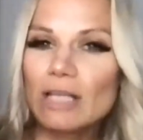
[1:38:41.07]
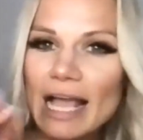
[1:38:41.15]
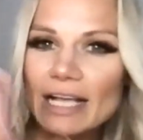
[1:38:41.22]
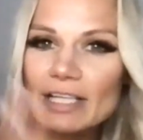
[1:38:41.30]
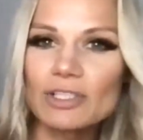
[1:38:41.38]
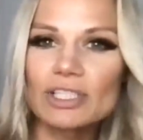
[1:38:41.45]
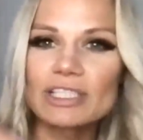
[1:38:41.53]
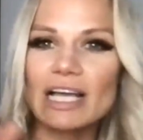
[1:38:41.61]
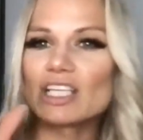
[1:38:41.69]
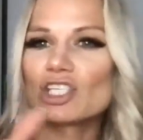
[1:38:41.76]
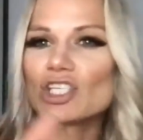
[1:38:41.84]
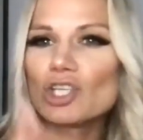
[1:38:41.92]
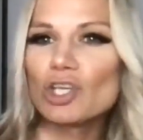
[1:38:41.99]

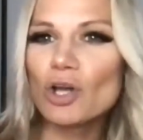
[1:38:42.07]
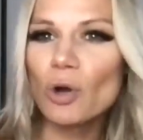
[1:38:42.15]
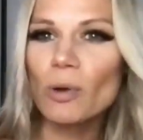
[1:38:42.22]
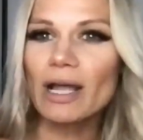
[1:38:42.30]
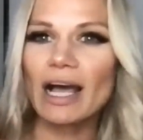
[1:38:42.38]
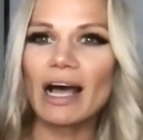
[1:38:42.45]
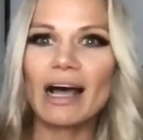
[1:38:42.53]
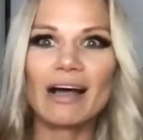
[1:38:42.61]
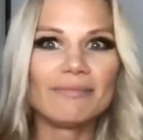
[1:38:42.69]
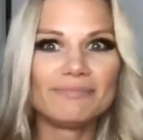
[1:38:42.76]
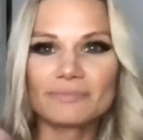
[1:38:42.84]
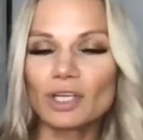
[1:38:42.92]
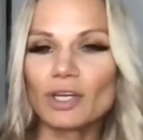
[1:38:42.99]
Exercise,
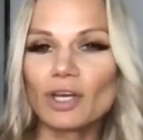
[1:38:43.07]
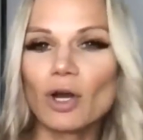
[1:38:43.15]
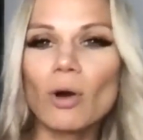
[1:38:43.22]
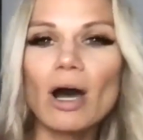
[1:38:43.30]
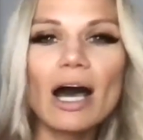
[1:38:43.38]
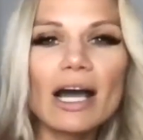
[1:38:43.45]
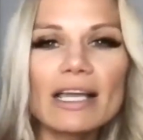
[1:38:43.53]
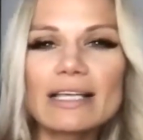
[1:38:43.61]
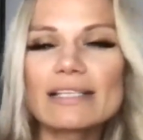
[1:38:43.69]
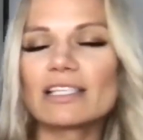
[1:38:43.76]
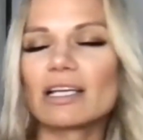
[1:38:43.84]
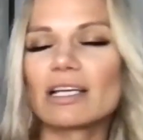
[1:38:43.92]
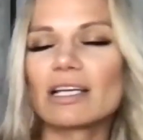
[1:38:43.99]
yoga, hugging
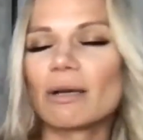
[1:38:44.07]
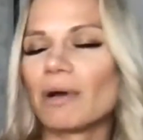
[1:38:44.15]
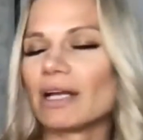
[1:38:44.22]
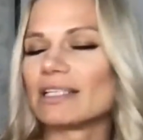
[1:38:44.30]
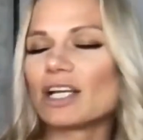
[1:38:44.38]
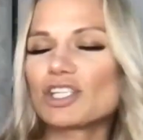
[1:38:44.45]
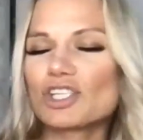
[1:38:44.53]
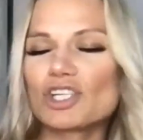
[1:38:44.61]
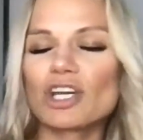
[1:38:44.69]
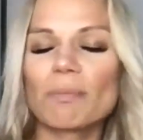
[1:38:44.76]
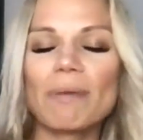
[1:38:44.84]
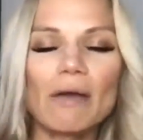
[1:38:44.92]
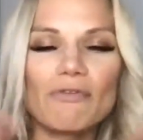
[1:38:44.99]
someone, touching
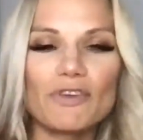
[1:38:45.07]
your pet.